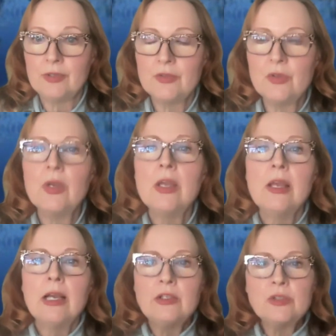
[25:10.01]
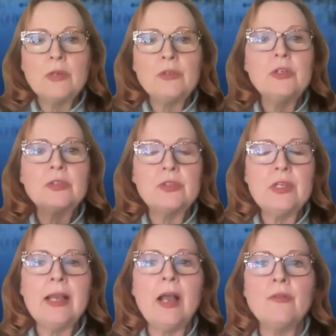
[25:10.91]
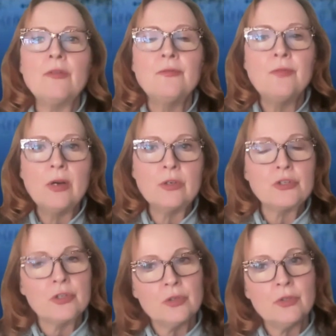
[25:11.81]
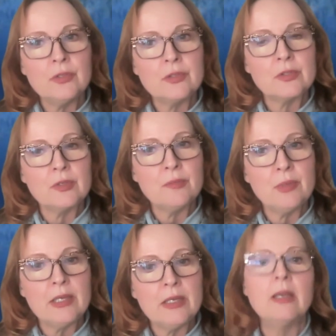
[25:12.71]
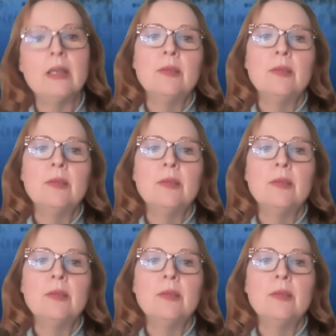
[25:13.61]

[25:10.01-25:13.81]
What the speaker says: So I just want you to see how functional this can be,